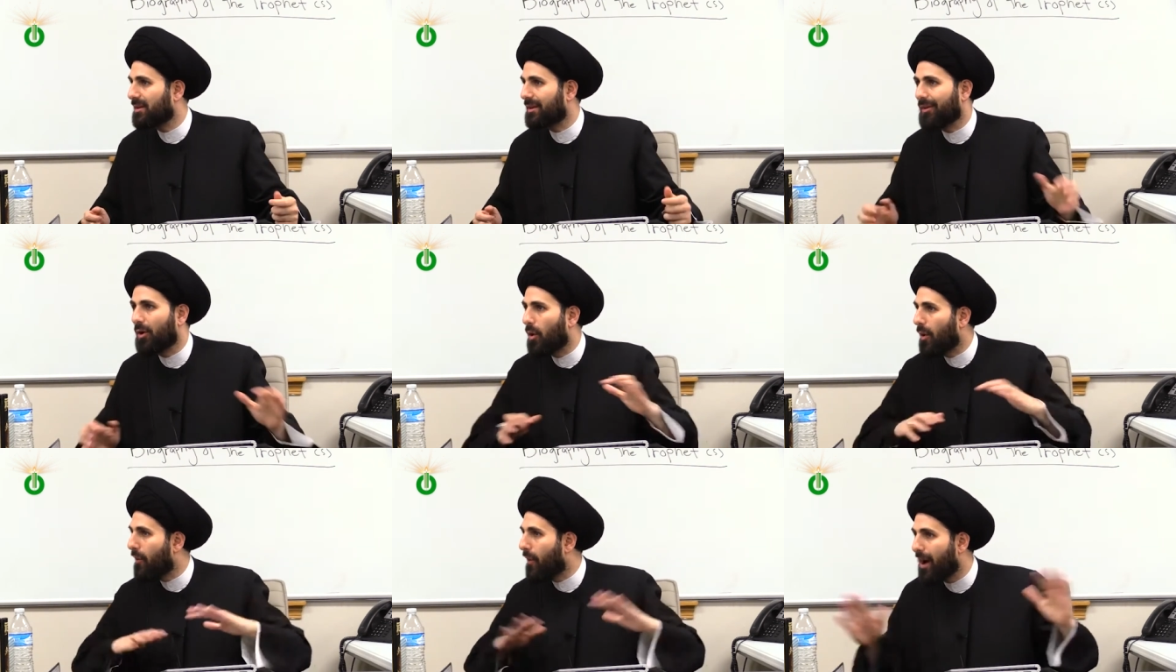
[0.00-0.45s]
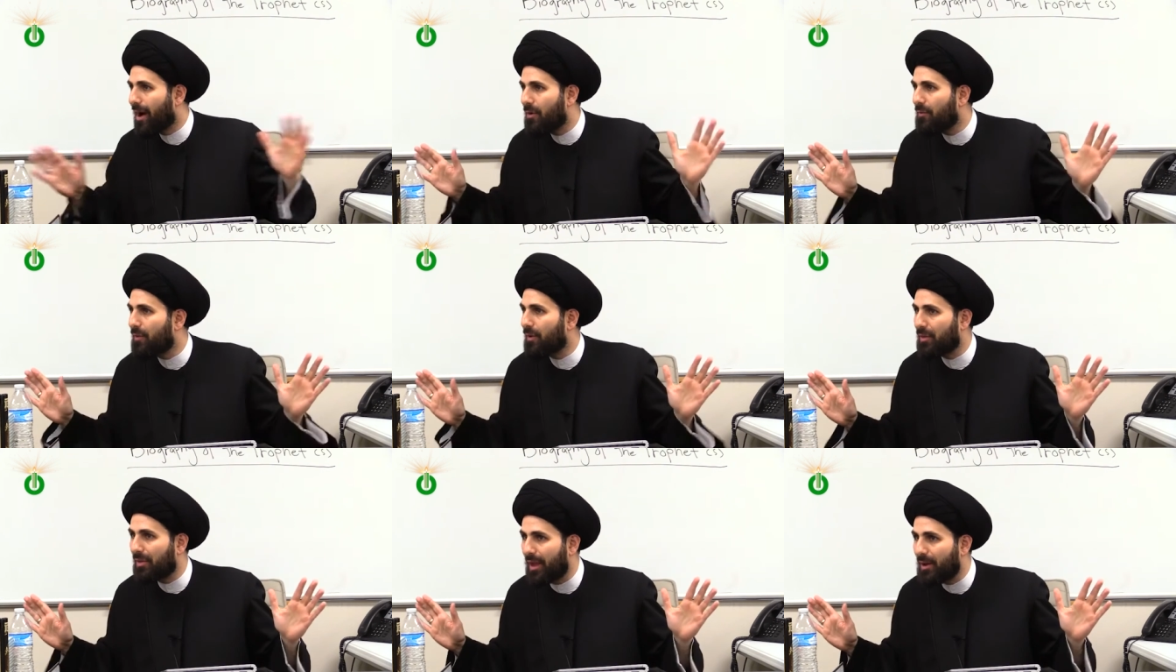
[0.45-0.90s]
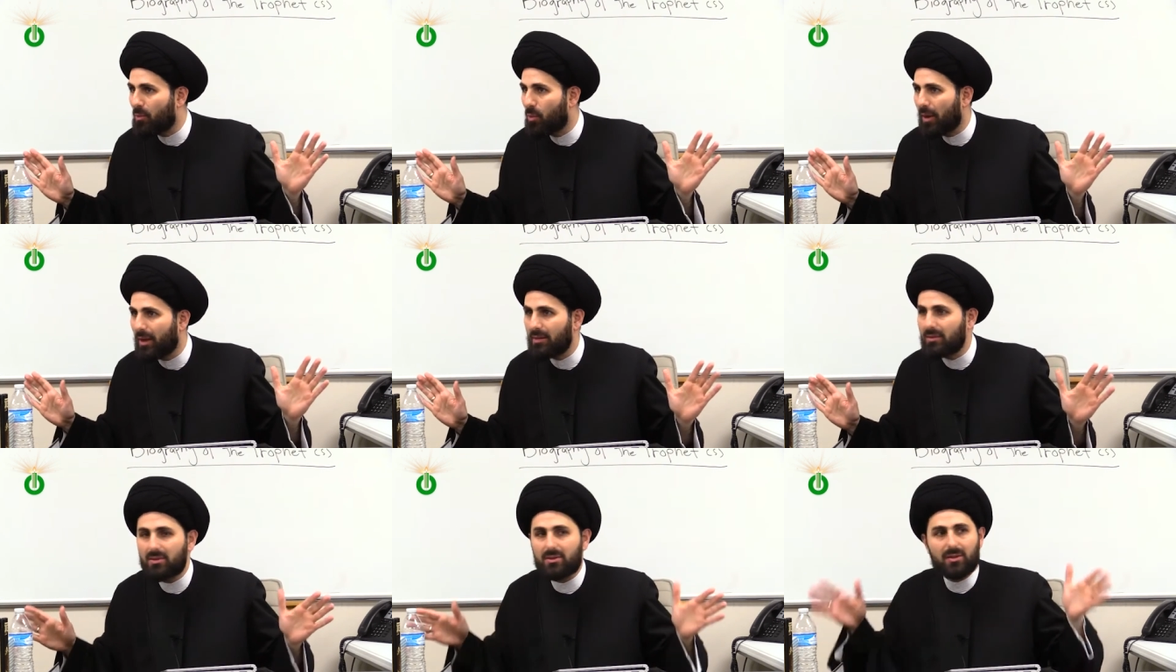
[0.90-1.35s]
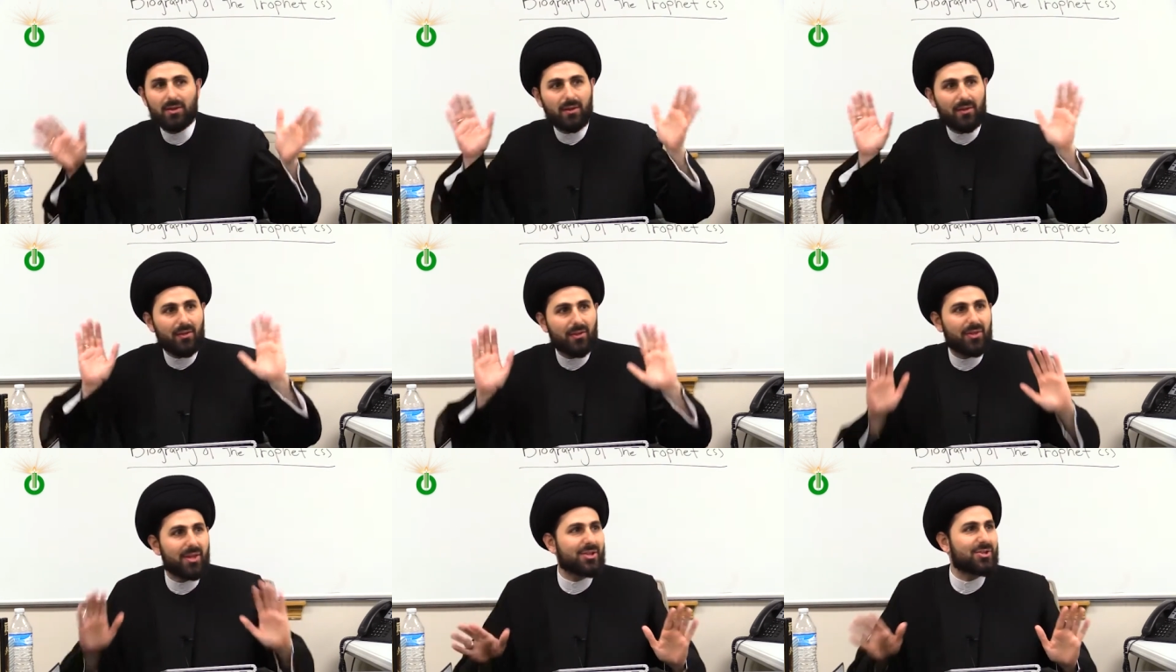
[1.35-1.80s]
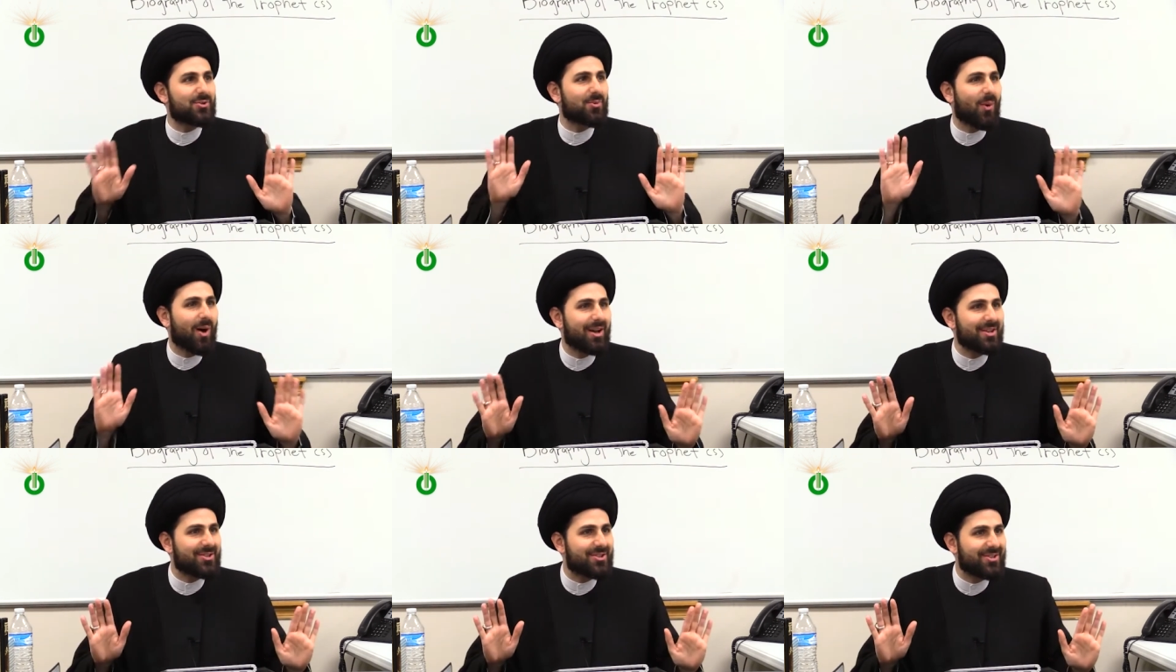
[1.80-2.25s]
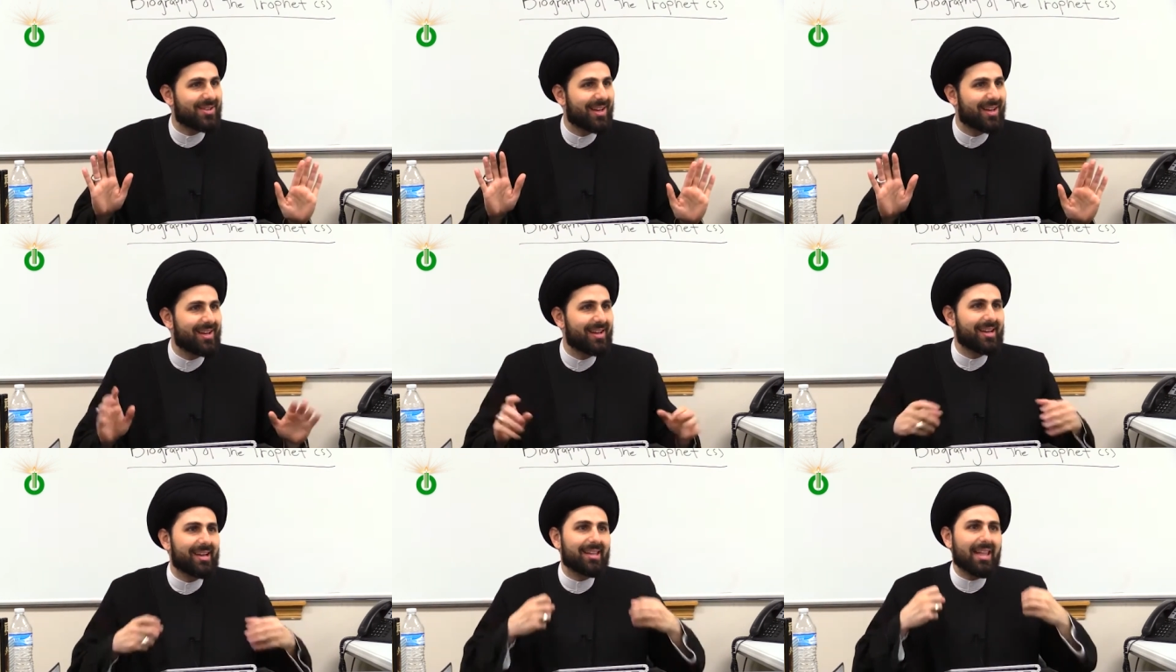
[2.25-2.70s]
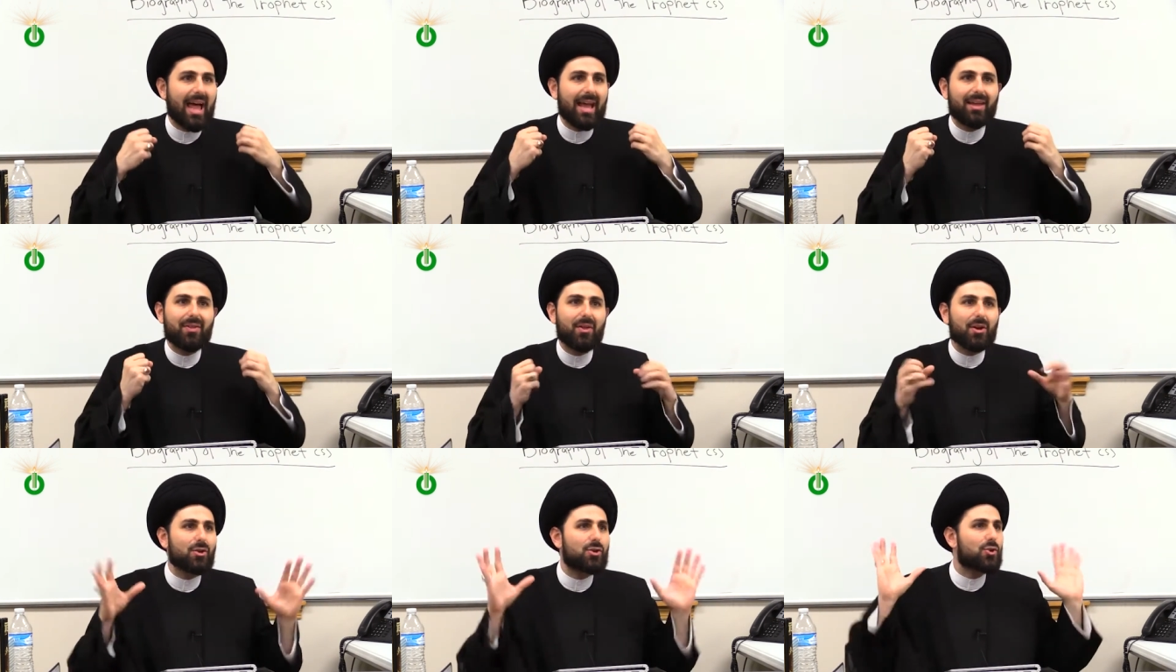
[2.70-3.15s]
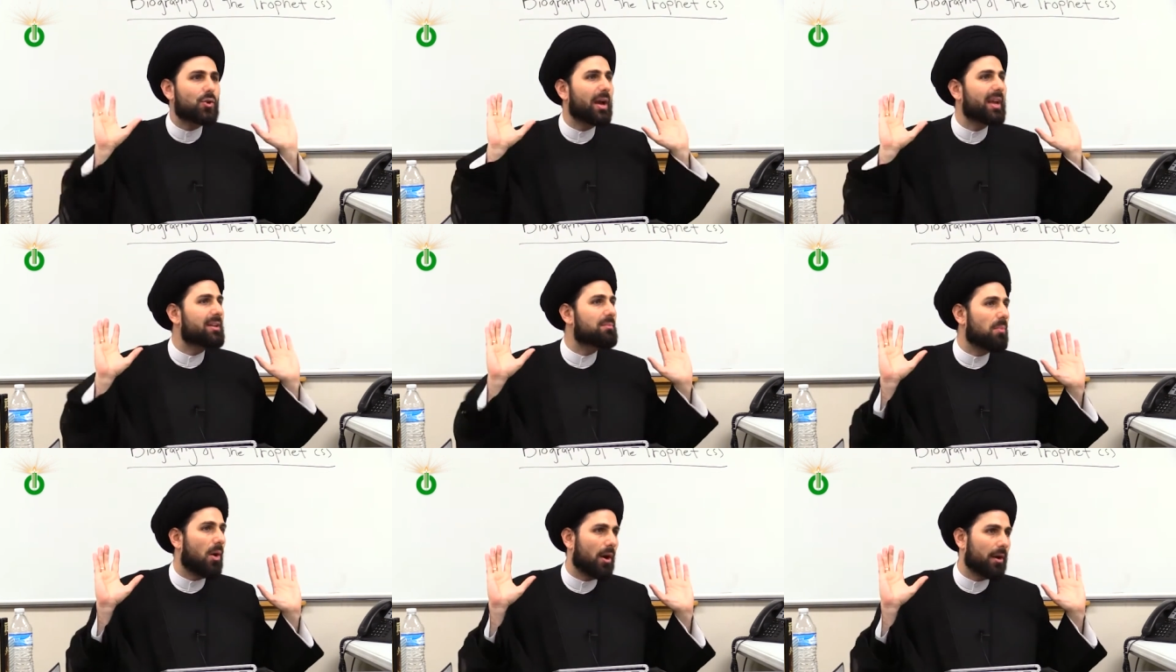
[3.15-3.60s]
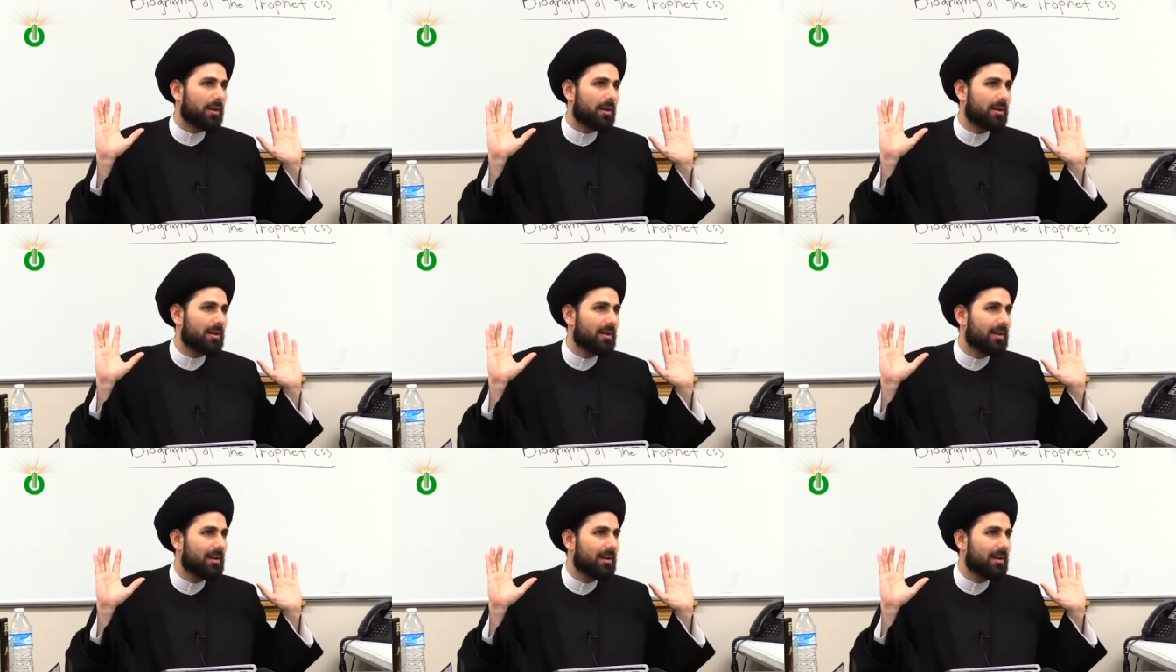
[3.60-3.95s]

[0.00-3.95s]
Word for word: You know, wherever they went, this was like their trademark.